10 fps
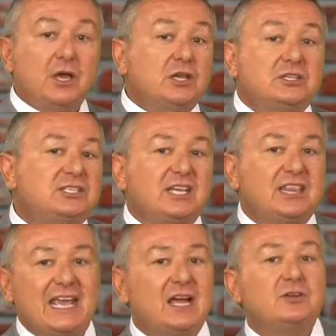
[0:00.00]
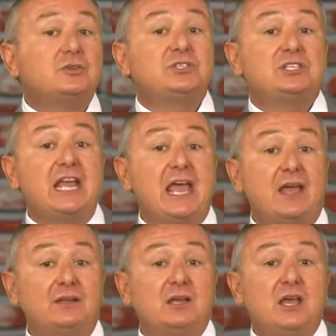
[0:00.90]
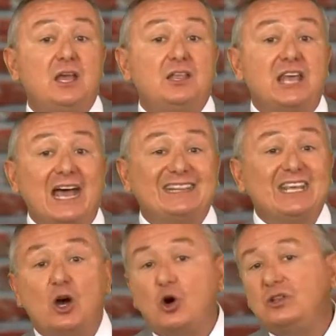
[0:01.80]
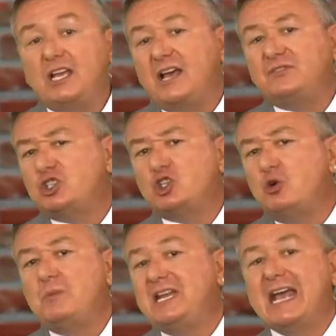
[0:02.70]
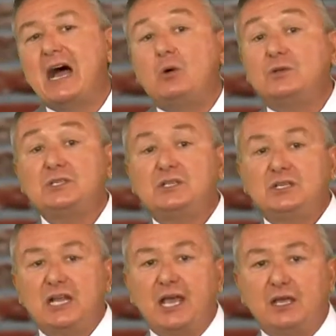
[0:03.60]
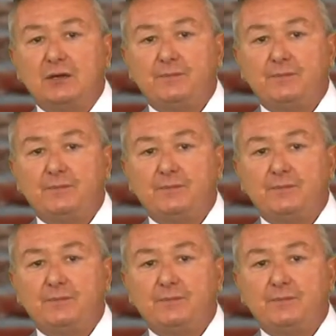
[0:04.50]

You see, they understand that they only have so many hours in a day.